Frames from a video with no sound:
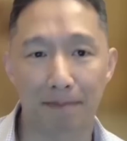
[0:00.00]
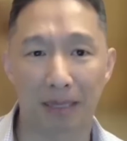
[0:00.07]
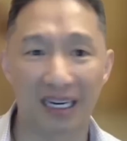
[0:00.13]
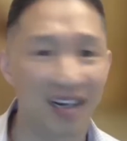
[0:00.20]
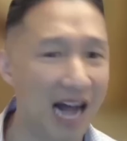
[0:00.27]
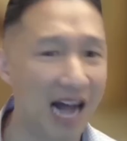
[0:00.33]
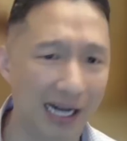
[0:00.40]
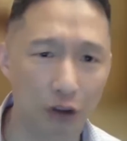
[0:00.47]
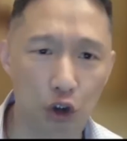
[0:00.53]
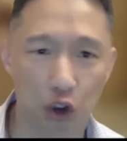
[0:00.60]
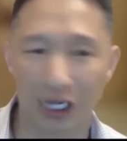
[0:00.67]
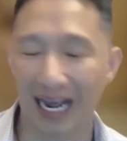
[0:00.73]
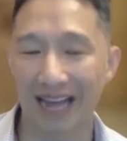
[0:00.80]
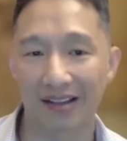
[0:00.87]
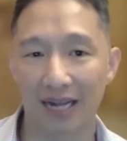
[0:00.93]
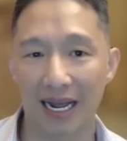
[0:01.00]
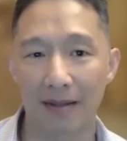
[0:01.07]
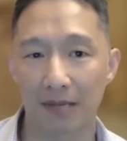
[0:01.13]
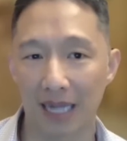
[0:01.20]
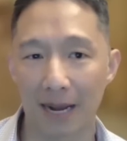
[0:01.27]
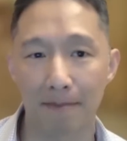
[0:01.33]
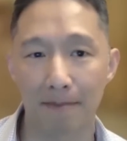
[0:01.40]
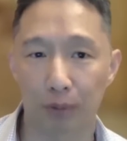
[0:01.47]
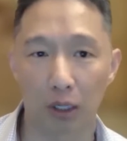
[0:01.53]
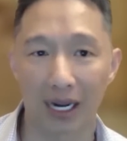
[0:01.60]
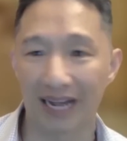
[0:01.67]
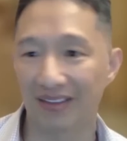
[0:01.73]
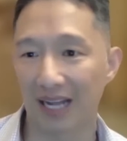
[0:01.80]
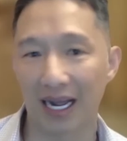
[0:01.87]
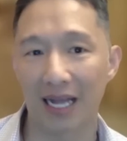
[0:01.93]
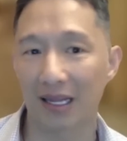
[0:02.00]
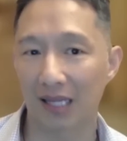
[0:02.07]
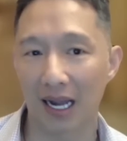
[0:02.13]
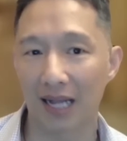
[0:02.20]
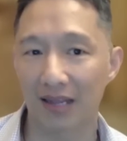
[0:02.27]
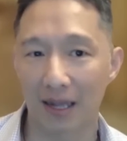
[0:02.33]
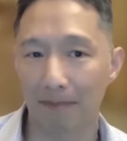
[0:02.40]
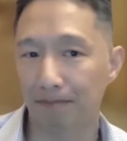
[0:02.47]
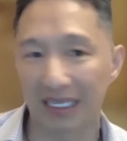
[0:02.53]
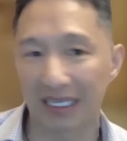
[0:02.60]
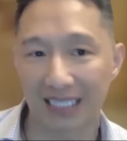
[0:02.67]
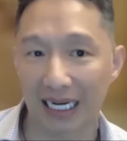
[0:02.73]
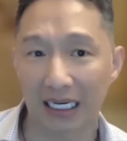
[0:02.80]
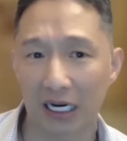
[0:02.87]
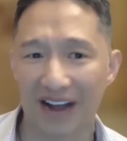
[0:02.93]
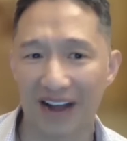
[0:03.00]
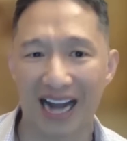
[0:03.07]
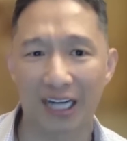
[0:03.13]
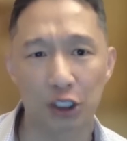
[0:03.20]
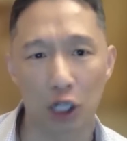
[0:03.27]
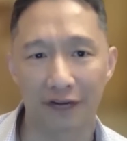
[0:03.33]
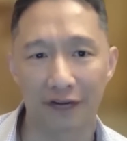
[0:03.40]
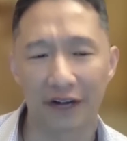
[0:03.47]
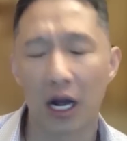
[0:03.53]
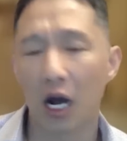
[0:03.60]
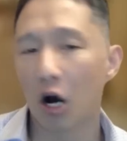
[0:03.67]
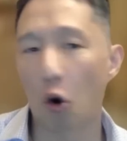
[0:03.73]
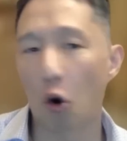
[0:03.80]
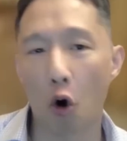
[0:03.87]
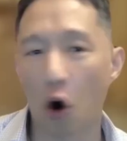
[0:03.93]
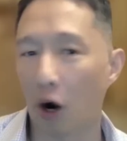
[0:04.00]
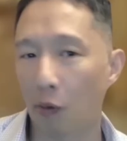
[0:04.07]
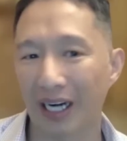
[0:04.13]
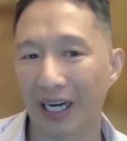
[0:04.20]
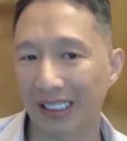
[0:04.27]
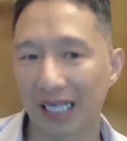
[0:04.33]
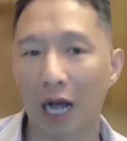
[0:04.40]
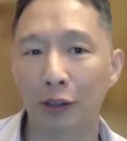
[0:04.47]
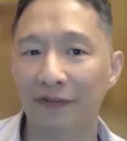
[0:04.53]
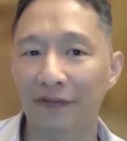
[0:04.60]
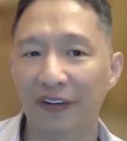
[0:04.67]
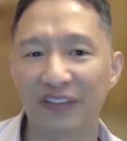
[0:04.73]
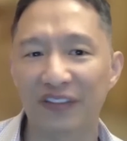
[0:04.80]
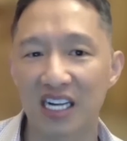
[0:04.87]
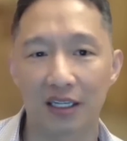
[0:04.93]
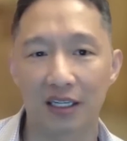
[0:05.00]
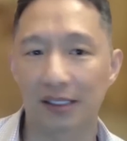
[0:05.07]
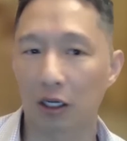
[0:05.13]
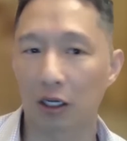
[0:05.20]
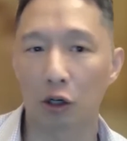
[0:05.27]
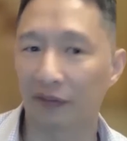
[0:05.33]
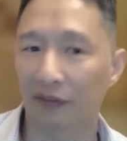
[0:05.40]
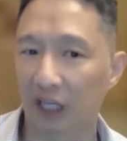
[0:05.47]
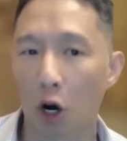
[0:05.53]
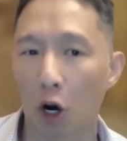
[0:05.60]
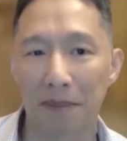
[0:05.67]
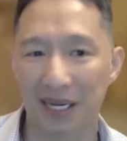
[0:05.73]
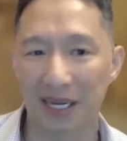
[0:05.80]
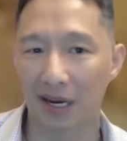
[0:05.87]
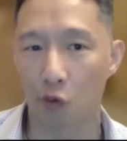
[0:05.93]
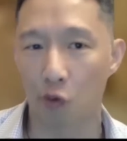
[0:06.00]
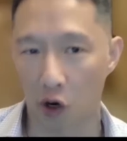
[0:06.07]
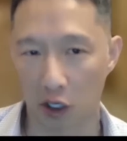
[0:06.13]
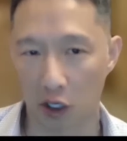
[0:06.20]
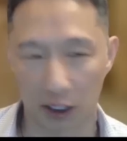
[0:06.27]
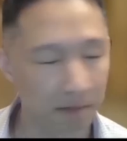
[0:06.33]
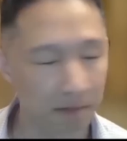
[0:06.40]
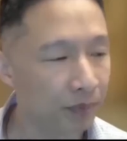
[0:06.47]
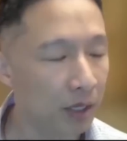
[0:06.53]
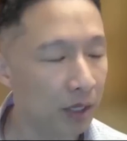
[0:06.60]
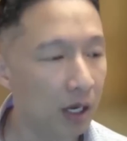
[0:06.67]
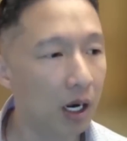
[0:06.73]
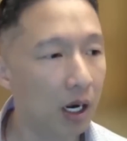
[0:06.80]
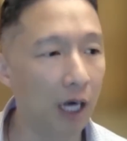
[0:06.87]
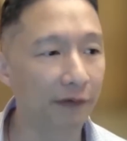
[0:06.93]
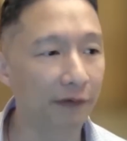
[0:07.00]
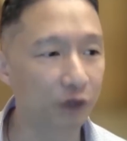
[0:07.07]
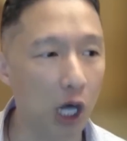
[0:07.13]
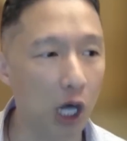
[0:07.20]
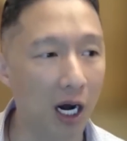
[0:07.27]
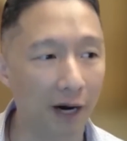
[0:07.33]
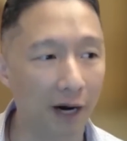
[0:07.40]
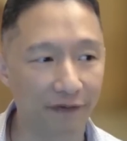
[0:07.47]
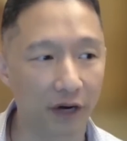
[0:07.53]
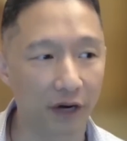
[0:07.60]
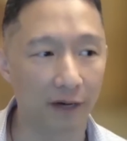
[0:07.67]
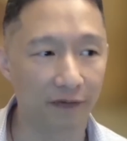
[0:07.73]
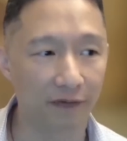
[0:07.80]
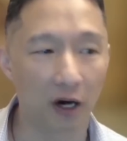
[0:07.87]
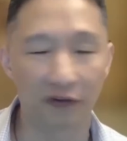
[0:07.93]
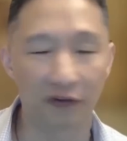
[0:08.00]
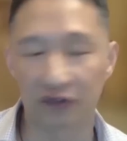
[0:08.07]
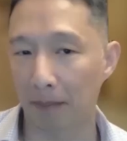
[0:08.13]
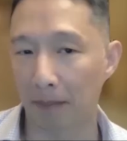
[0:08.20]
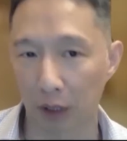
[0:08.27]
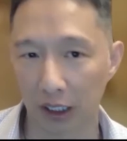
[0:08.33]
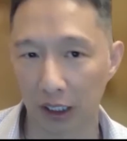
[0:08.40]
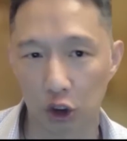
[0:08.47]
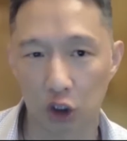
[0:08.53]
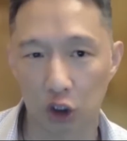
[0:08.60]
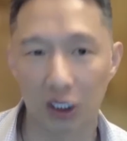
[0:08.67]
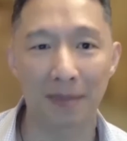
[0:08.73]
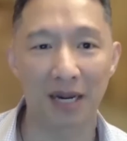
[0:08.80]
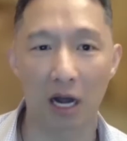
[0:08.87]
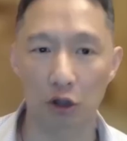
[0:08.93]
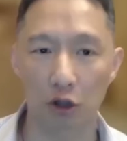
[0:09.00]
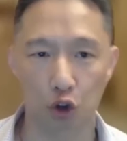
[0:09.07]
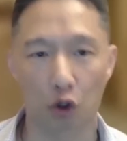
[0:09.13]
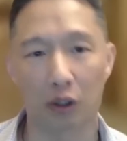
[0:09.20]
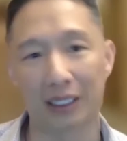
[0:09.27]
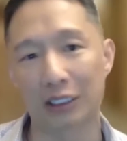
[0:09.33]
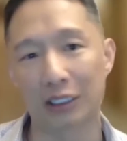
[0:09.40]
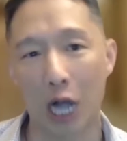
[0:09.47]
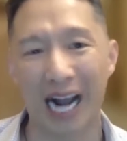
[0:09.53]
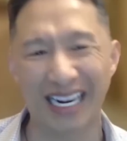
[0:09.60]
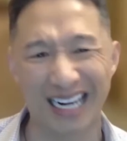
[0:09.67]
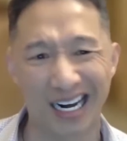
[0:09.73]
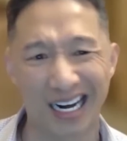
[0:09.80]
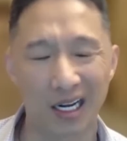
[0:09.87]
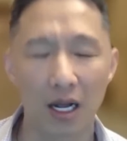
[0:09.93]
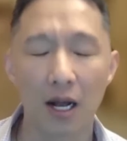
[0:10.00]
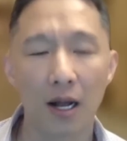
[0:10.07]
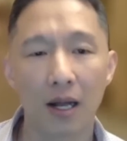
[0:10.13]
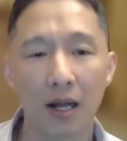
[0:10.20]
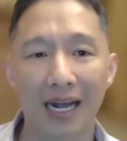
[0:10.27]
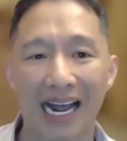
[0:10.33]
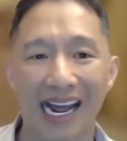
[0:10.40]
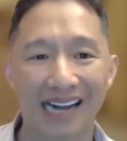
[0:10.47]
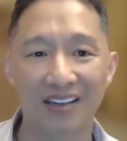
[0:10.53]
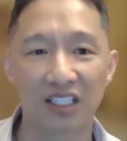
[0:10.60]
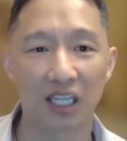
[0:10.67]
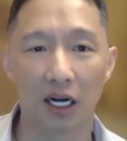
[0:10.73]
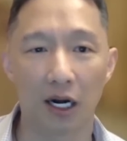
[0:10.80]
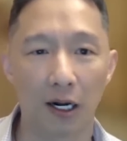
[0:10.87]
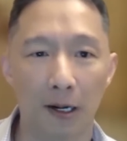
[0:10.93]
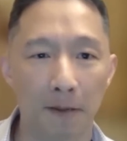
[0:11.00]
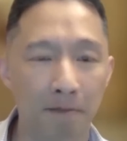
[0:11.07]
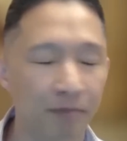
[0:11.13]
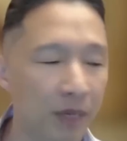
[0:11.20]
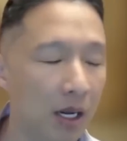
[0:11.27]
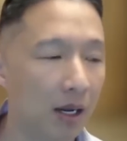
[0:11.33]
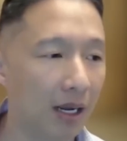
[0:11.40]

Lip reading: pillaged and then be taken advantage of. Or what is 150 years ago of the Opium War, of the British coming on shore in China and running